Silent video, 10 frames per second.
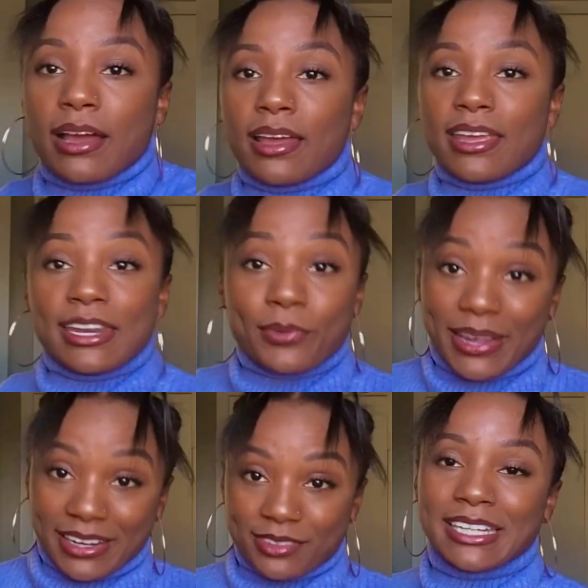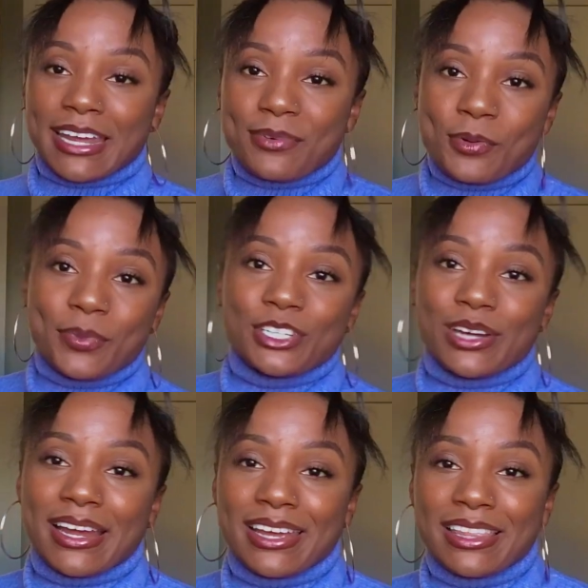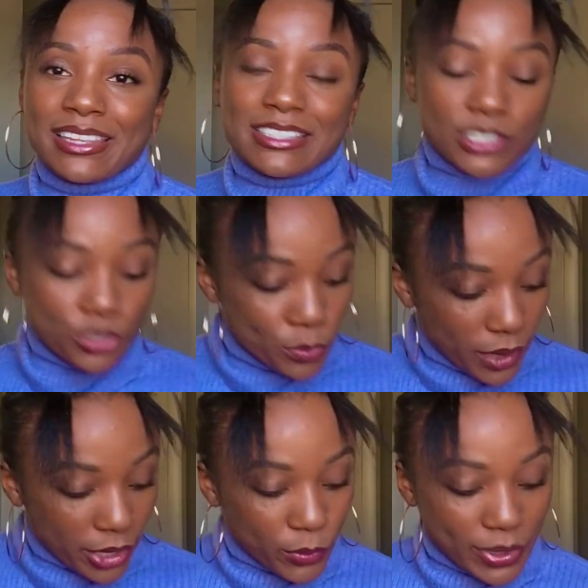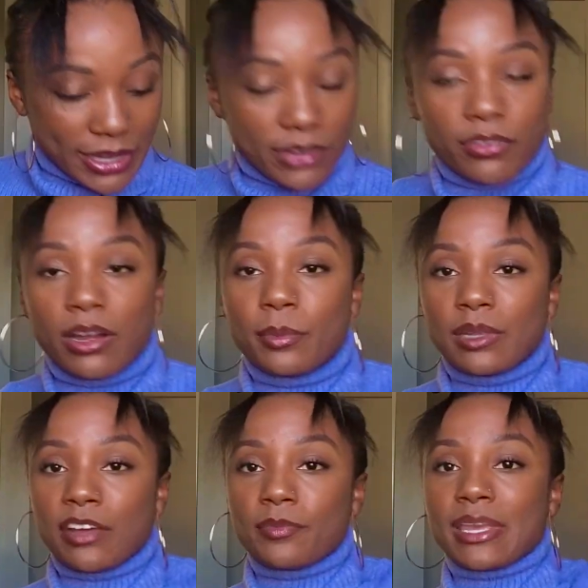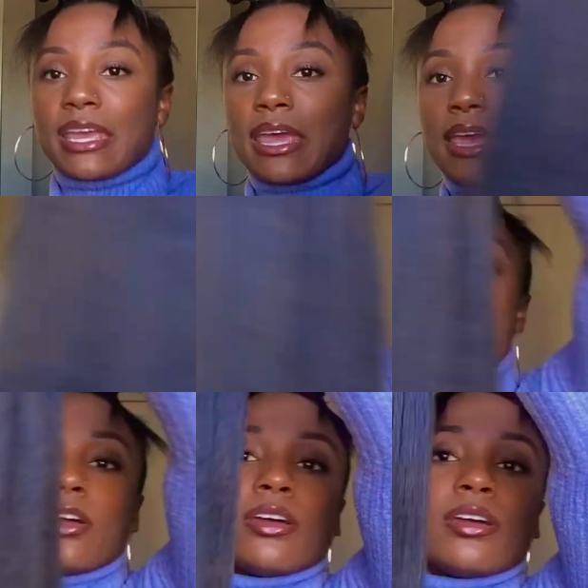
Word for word: Anyway, today we'll be trying this U-part wig from Luvme Hair.